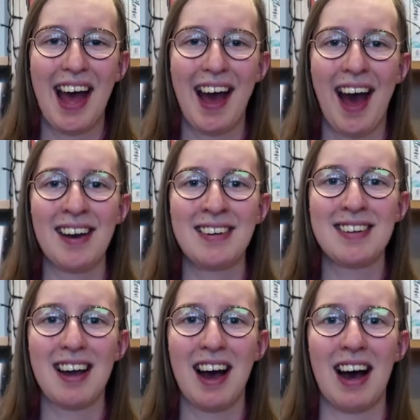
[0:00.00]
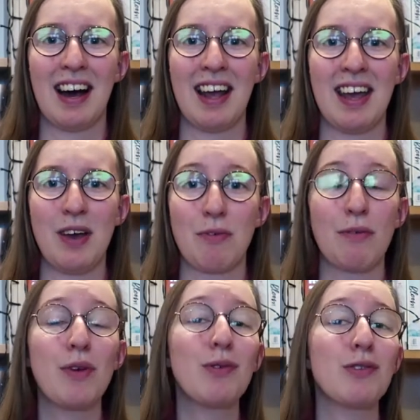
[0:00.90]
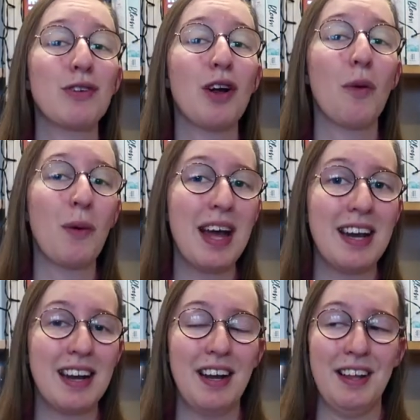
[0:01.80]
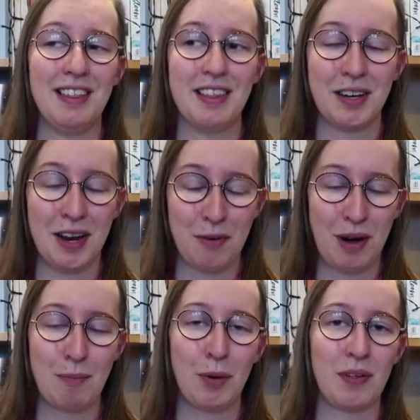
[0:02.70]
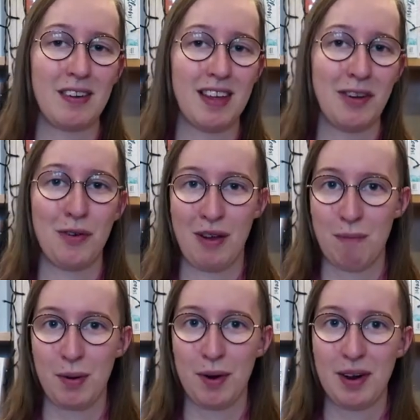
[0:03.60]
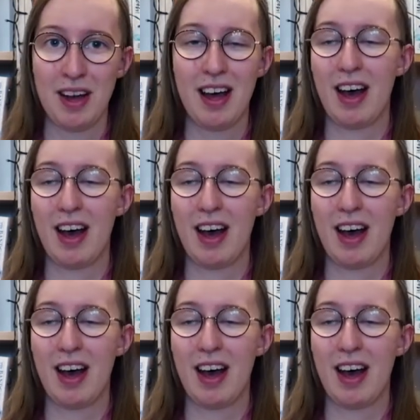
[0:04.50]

And I refuse to not win the NaNoWriMo that is in November.